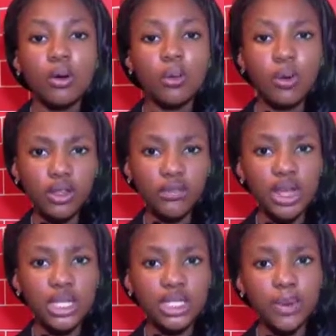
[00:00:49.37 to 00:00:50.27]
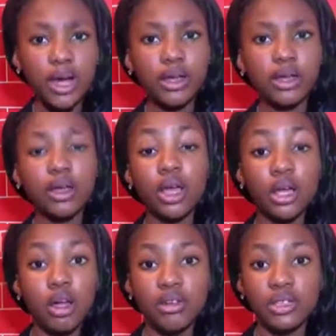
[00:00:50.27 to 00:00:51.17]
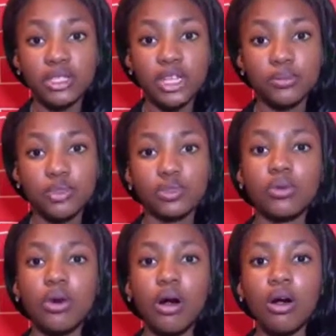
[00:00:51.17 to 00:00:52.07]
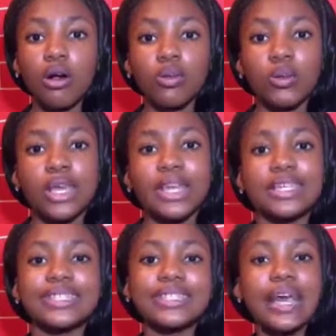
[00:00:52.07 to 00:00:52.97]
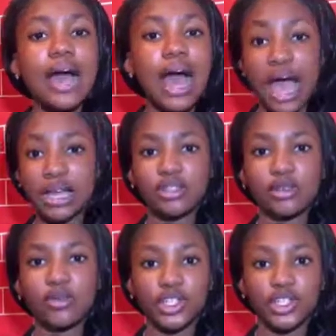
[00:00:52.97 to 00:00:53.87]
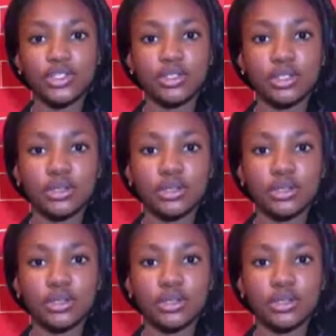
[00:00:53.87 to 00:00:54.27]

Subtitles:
One of them is by encouraging them to always ask questions.